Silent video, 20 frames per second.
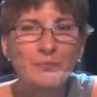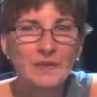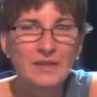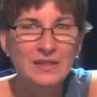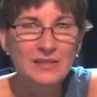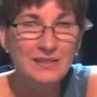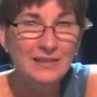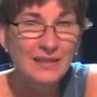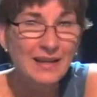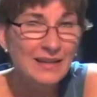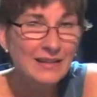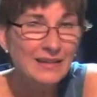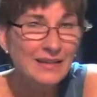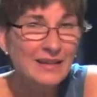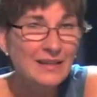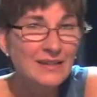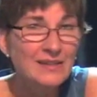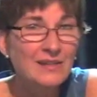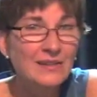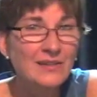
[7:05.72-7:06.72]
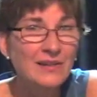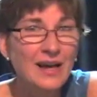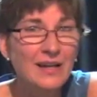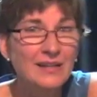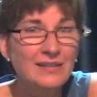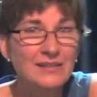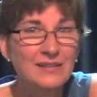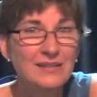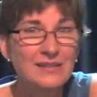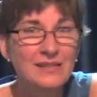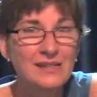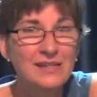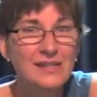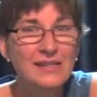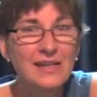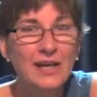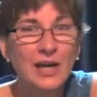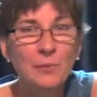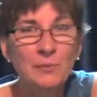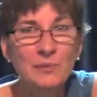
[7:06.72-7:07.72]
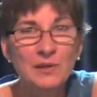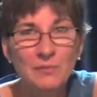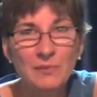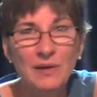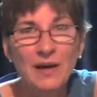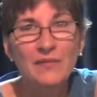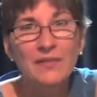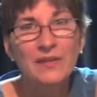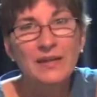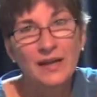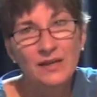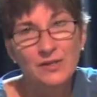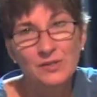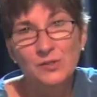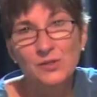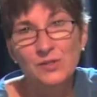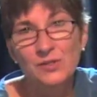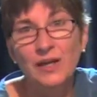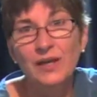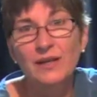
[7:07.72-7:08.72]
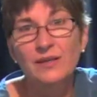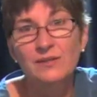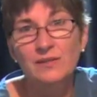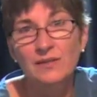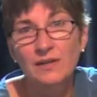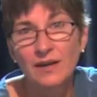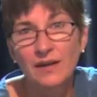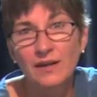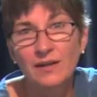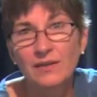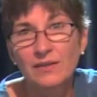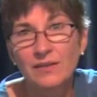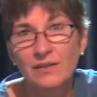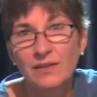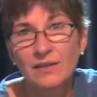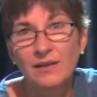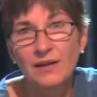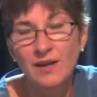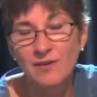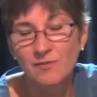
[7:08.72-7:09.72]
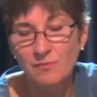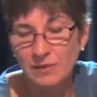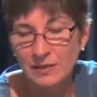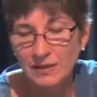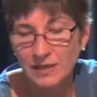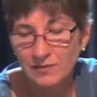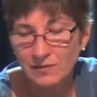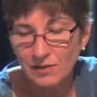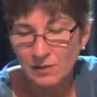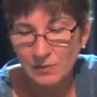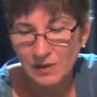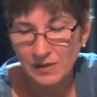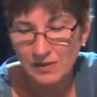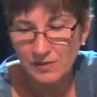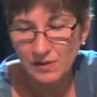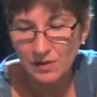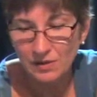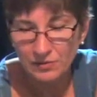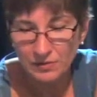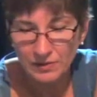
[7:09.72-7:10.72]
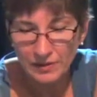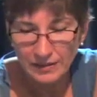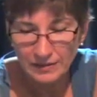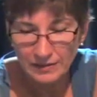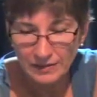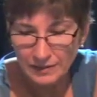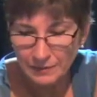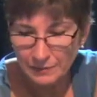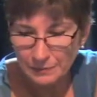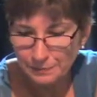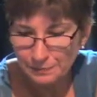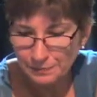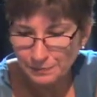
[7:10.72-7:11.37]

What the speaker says: This likely has a lot to tell me about the exercise that I've been giving myself lately.